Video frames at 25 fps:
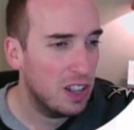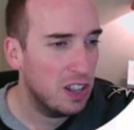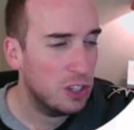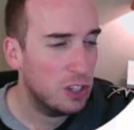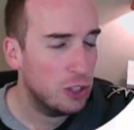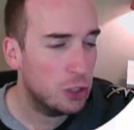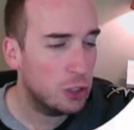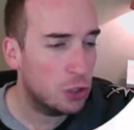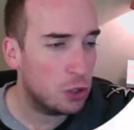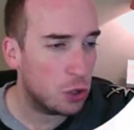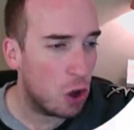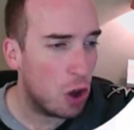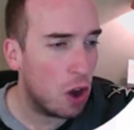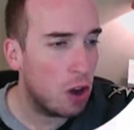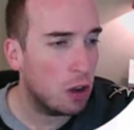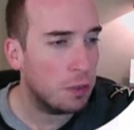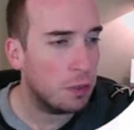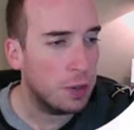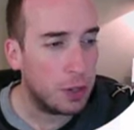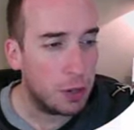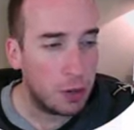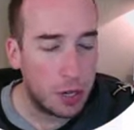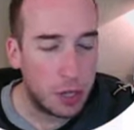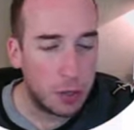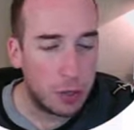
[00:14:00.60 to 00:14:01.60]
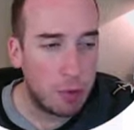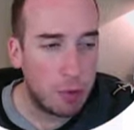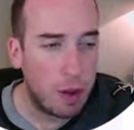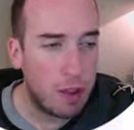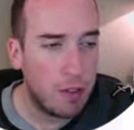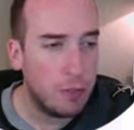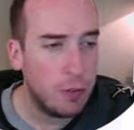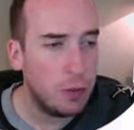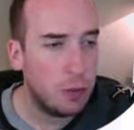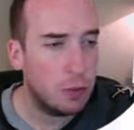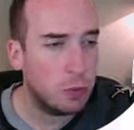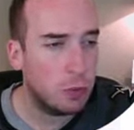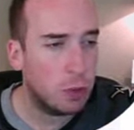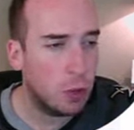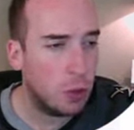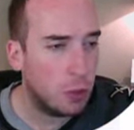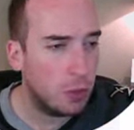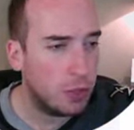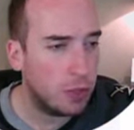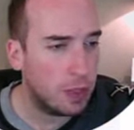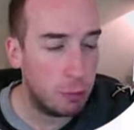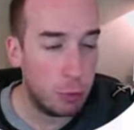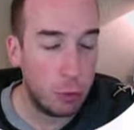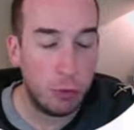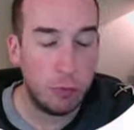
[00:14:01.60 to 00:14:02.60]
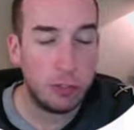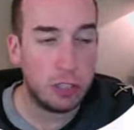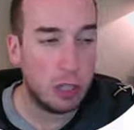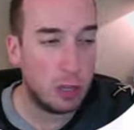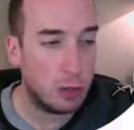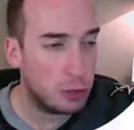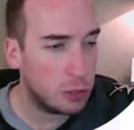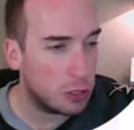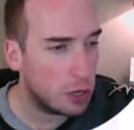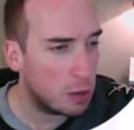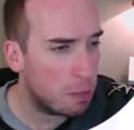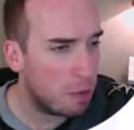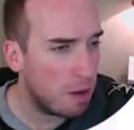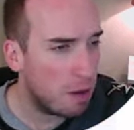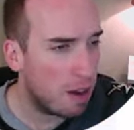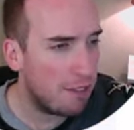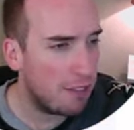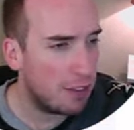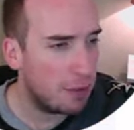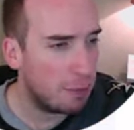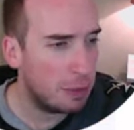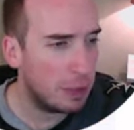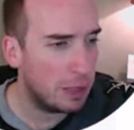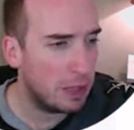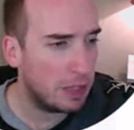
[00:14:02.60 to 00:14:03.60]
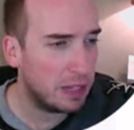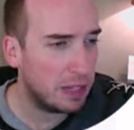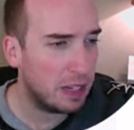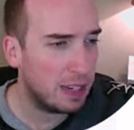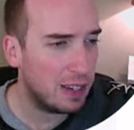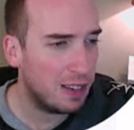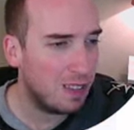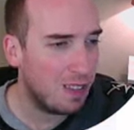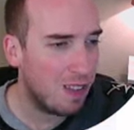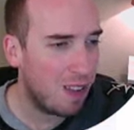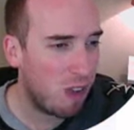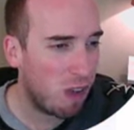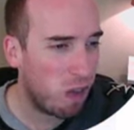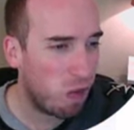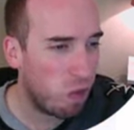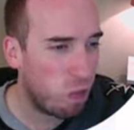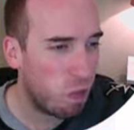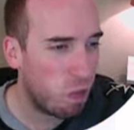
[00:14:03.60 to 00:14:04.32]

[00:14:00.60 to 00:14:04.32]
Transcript: strong recurring revenue growth moves closer to profitability